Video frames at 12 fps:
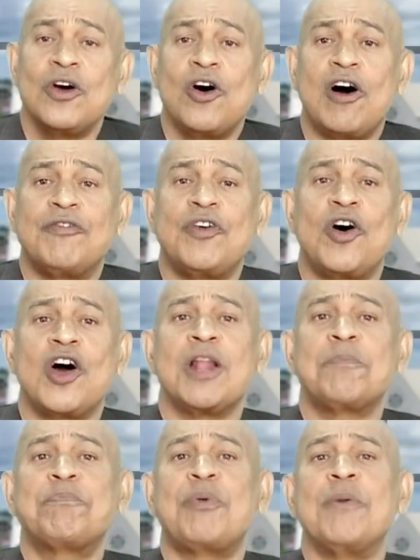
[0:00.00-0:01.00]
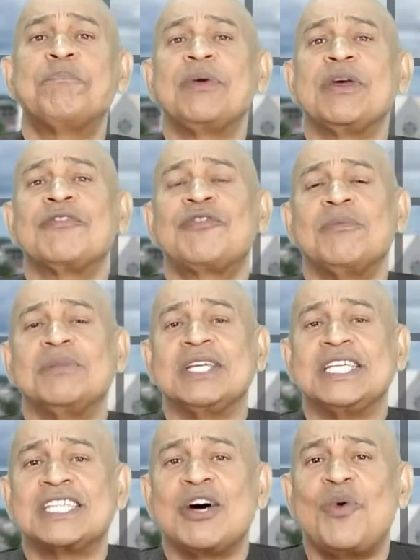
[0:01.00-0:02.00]
of oil pumping from
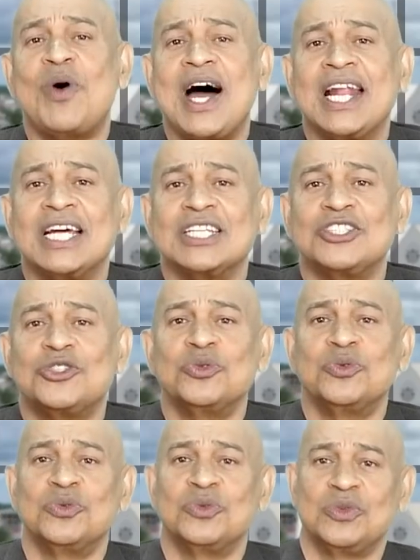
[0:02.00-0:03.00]
Liza 1 and 2.